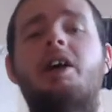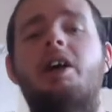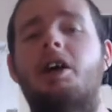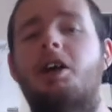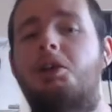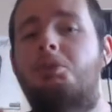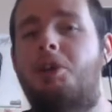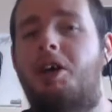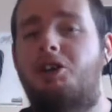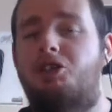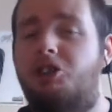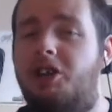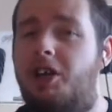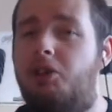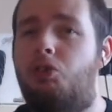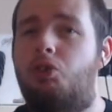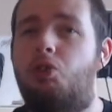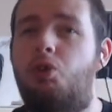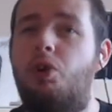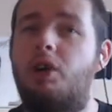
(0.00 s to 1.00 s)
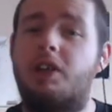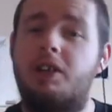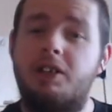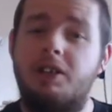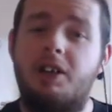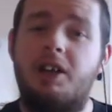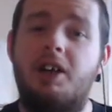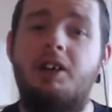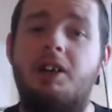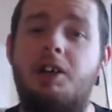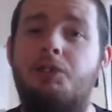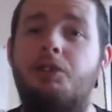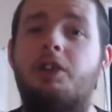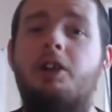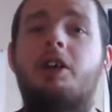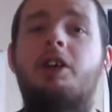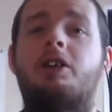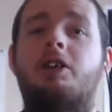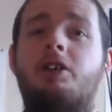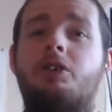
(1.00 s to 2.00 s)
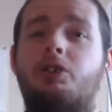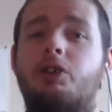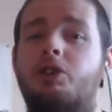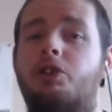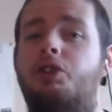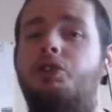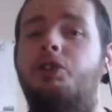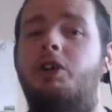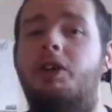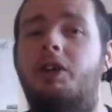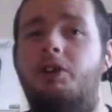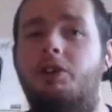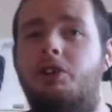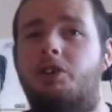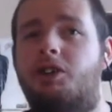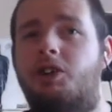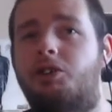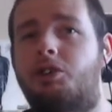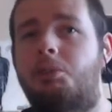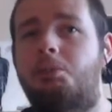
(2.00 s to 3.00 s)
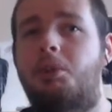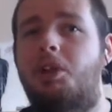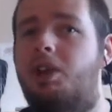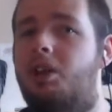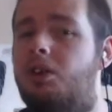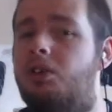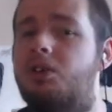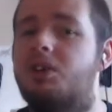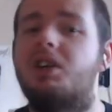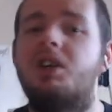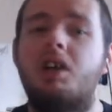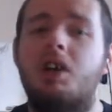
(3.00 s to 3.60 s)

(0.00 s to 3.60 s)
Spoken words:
It's by the channel Dorkly. I'll leave a link to the original video in the description below.